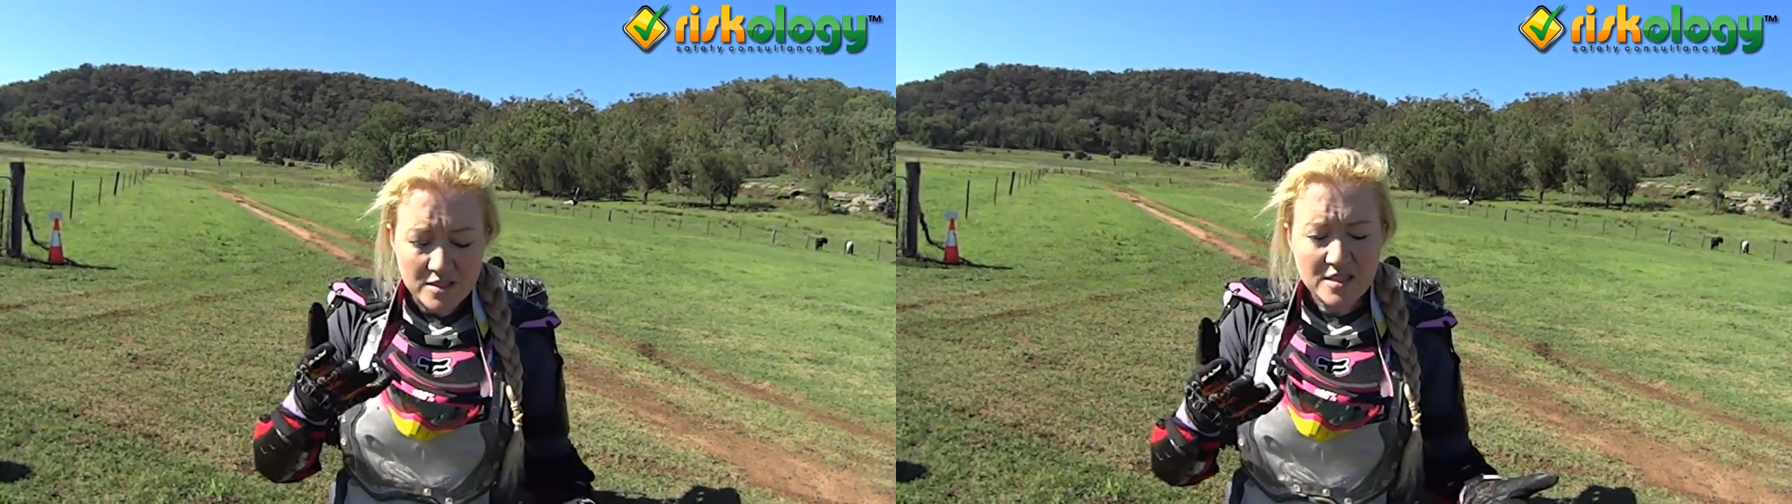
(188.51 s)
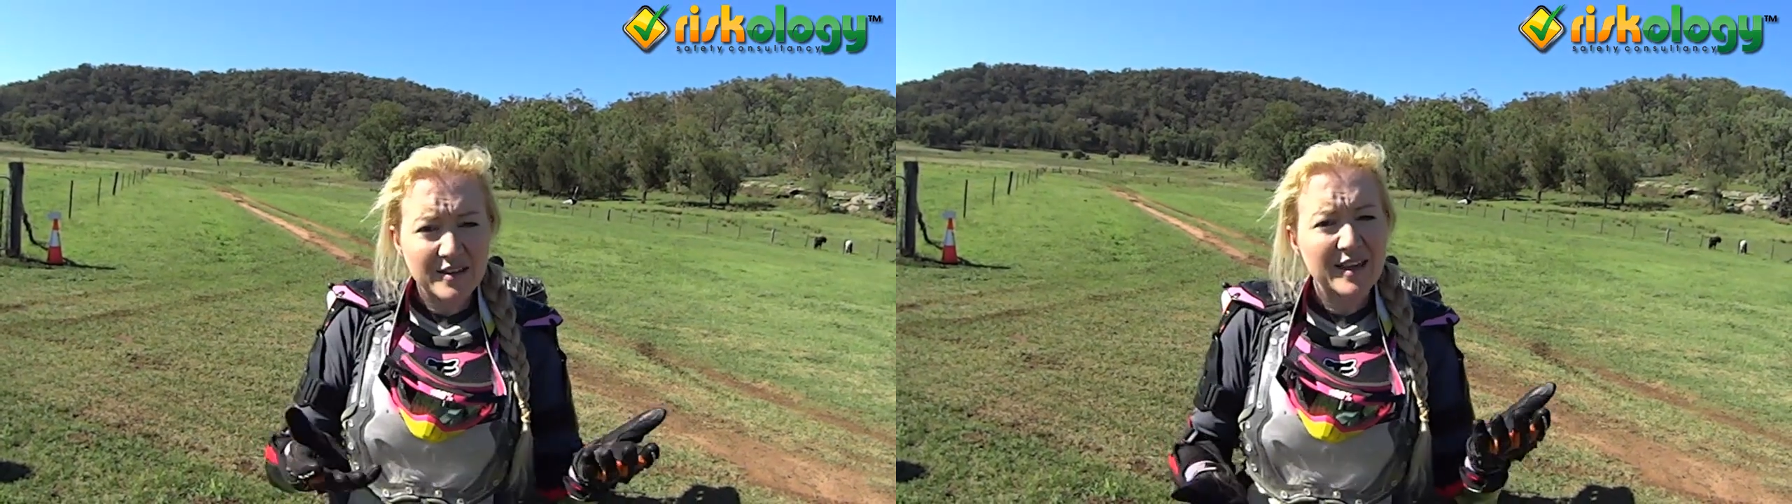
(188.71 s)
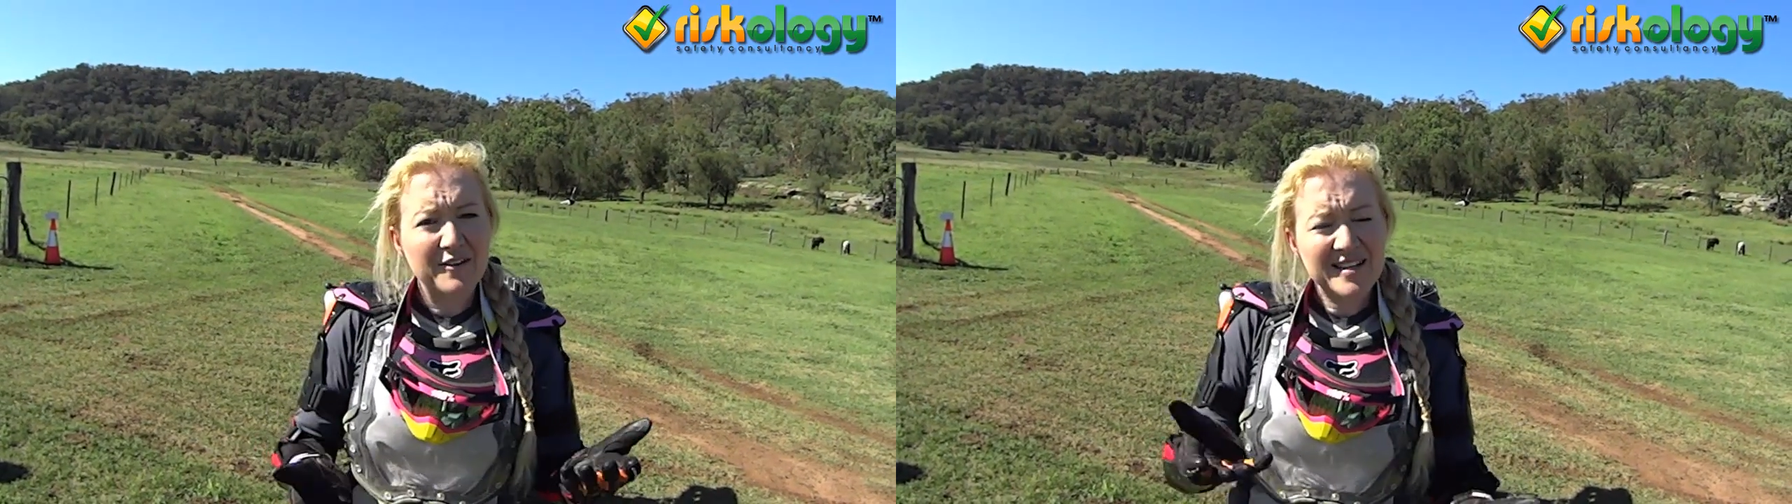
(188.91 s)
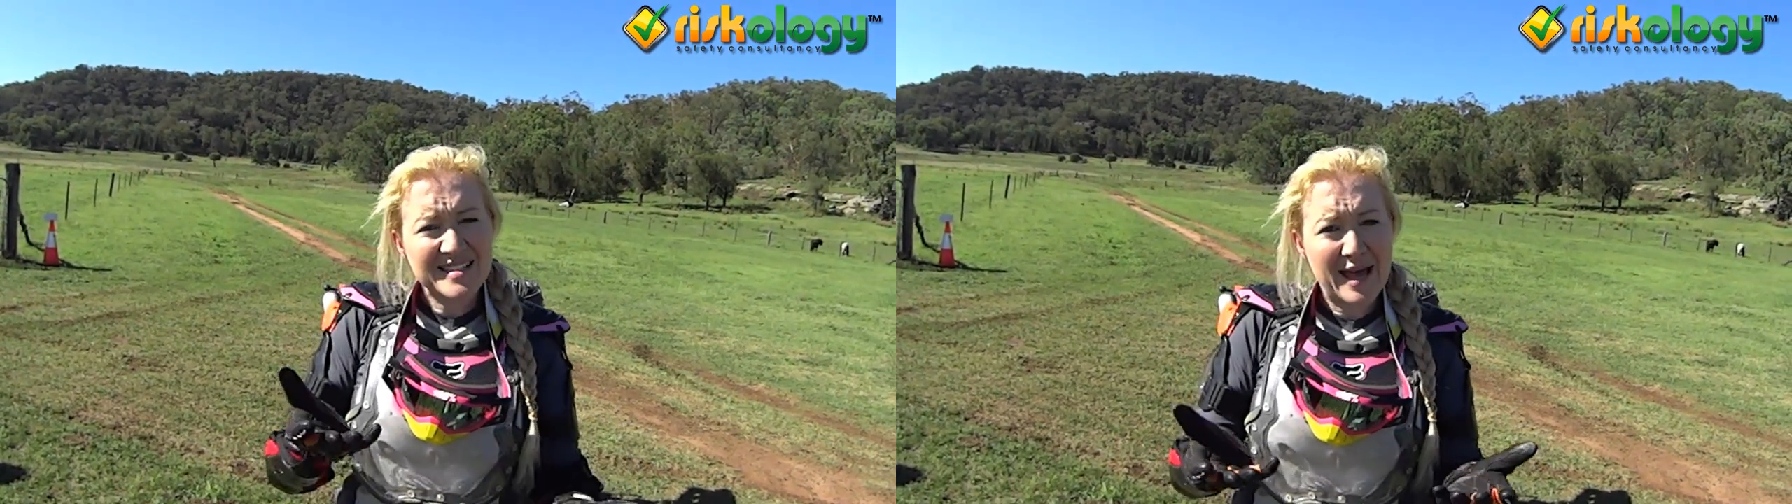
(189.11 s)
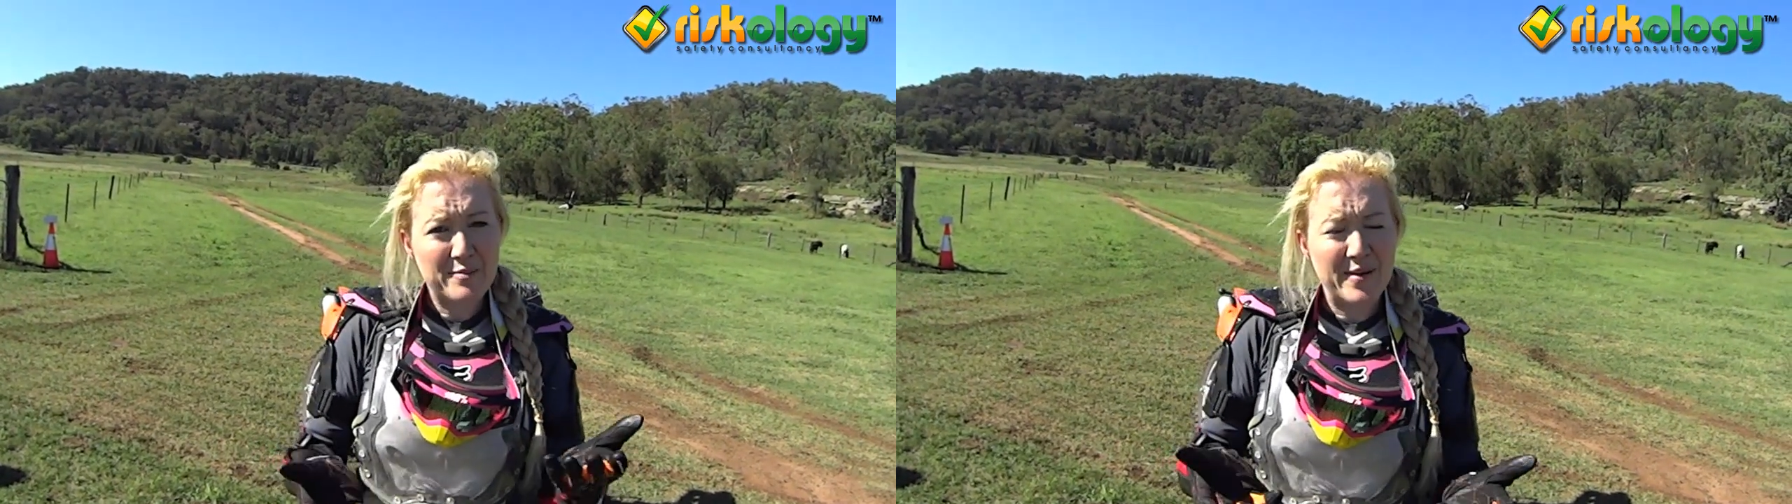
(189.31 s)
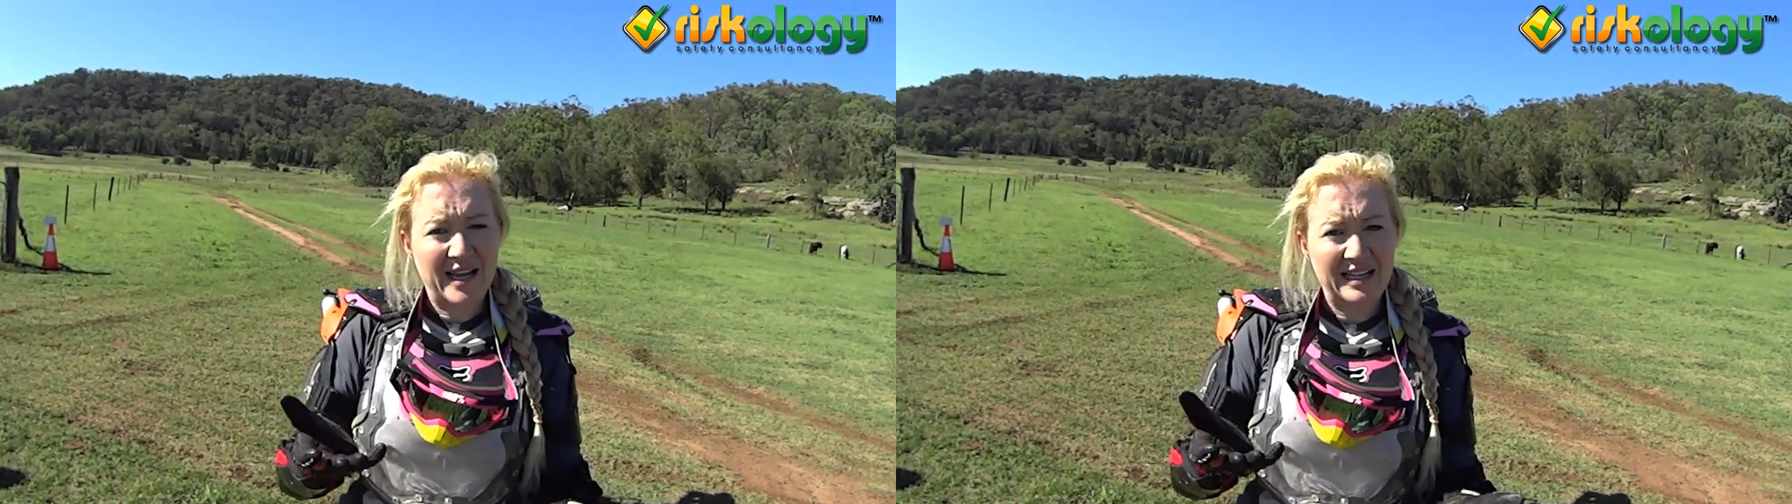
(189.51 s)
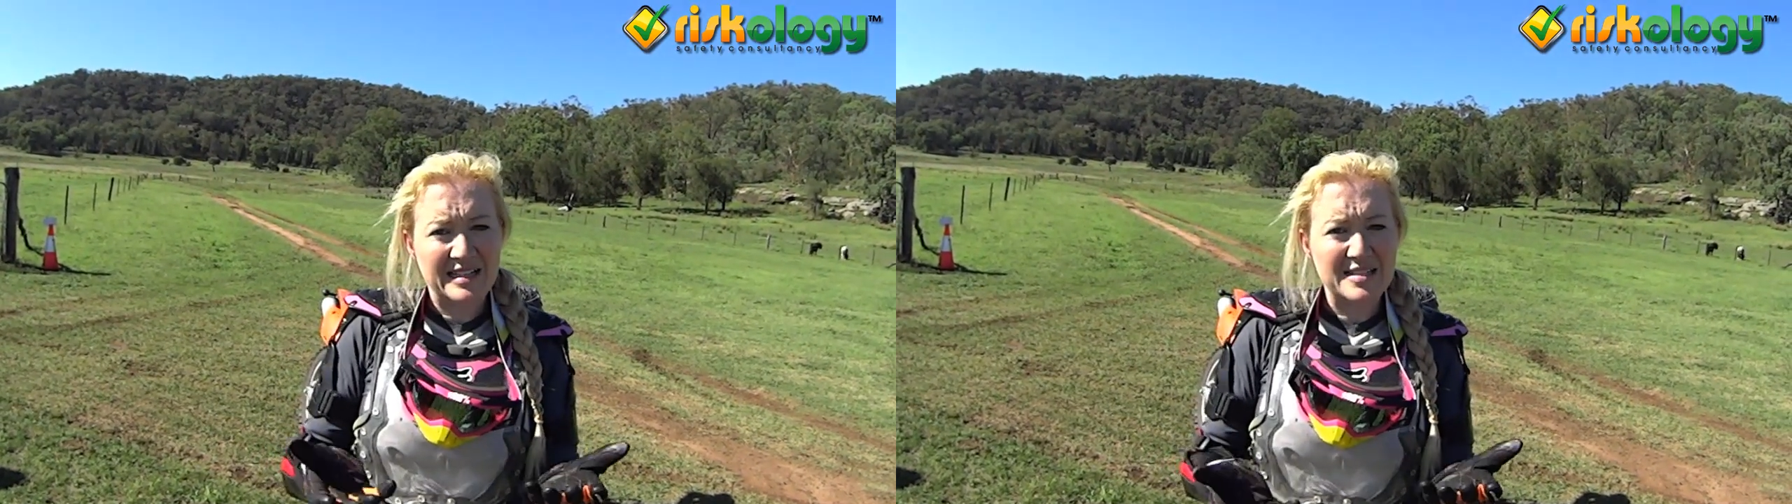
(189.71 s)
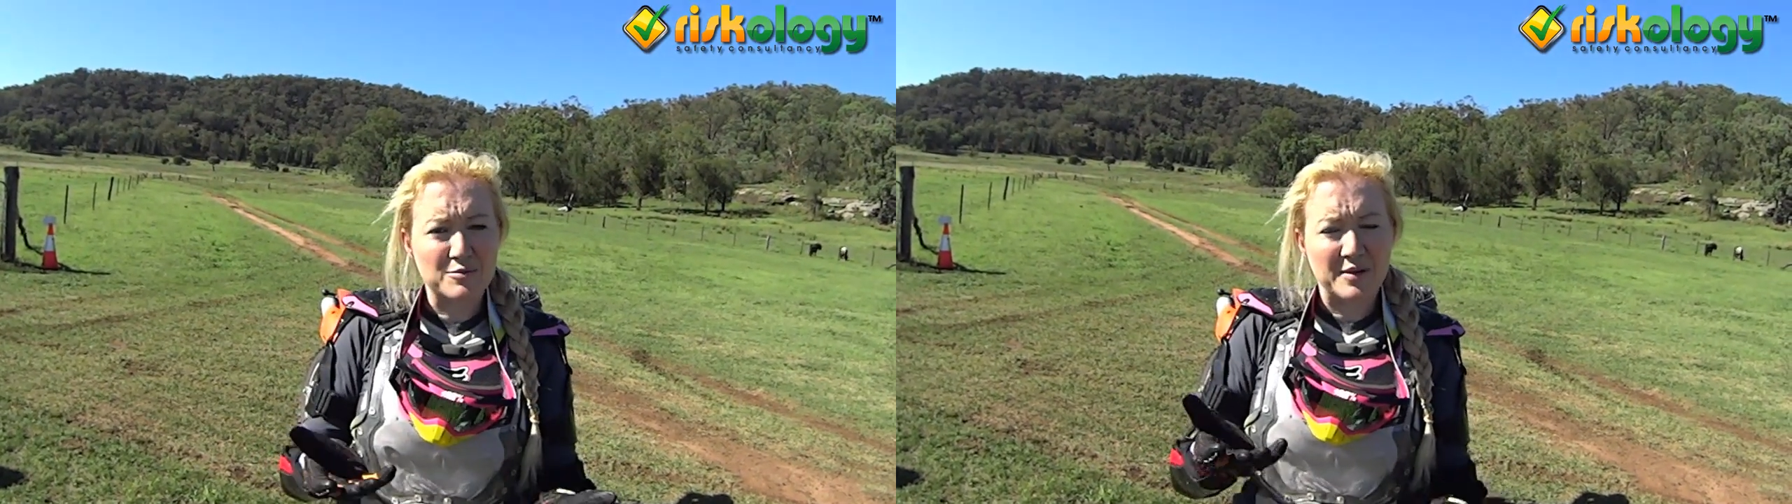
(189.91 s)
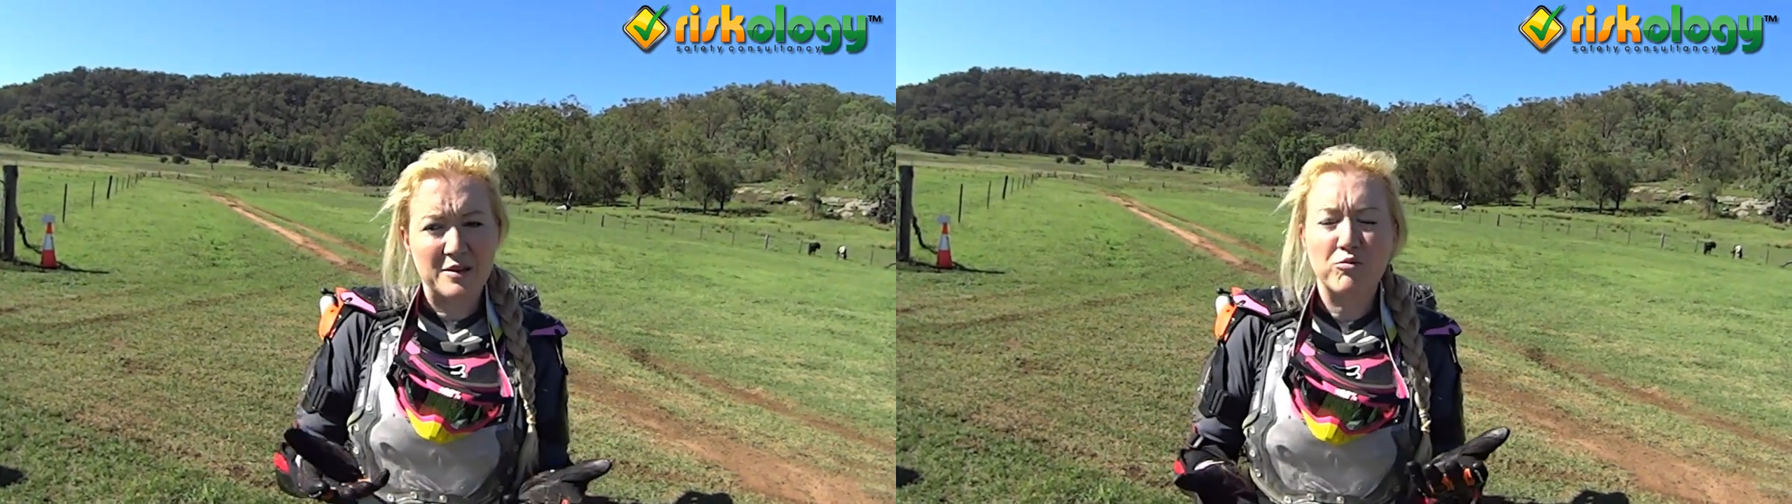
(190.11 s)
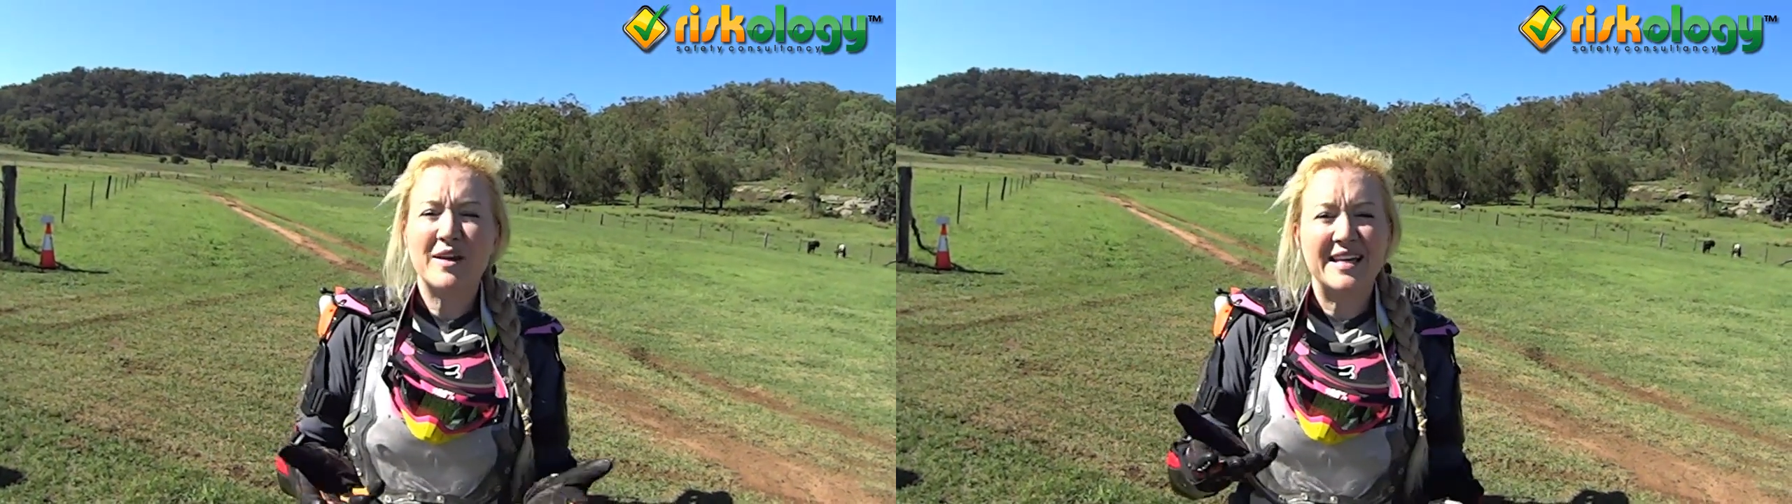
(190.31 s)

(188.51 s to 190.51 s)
So there is that balance with,